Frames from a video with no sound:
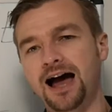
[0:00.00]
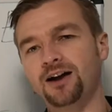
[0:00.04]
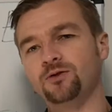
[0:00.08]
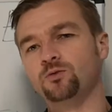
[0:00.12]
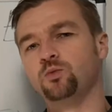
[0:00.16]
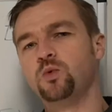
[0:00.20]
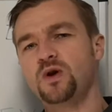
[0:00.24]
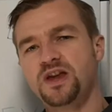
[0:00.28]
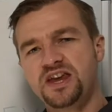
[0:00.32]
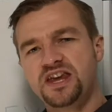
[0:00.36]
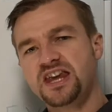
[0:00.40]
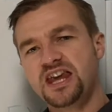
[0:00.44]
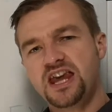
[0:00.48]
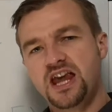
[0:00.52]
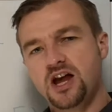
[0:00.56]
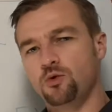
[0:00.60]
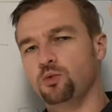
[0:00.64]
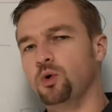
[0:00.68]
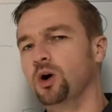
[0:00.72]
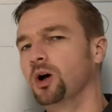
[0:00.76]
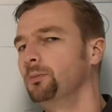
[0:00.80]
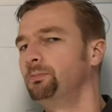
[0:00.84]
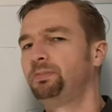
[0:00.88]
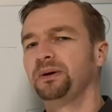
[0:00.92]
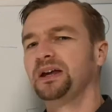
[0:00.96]
and we
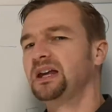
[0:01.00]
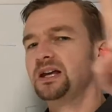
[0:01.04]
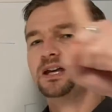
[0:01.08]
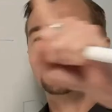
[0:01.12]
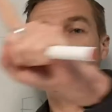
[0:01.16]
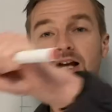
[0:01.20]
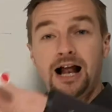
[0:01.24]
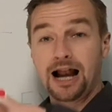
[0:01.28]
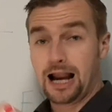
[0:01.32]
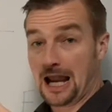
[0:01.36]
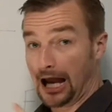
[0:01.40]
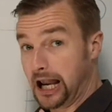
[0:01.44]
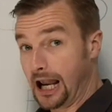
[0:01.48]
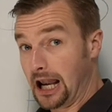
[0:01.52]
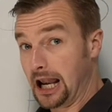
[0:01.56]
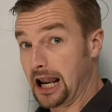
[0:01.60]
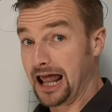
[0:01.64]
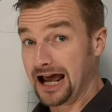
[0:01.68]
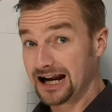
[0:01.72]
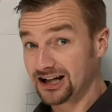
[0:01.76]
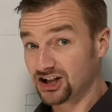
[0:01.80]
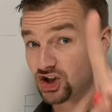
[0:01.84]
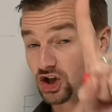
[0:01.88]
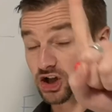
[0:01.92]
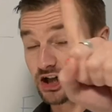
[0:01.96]
will be
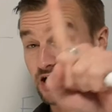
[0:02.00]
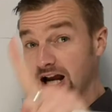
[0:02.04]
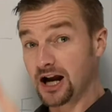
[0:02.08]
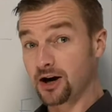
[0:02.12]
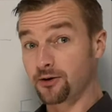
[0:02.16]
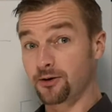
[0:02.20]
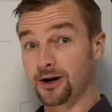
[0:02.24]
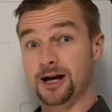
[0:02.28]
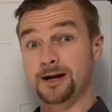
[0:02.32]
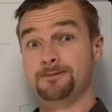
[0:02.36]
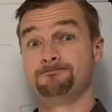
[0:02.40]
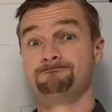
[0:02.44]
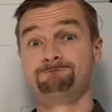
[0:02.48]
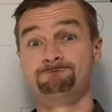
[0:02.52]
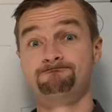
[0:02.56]
legendary.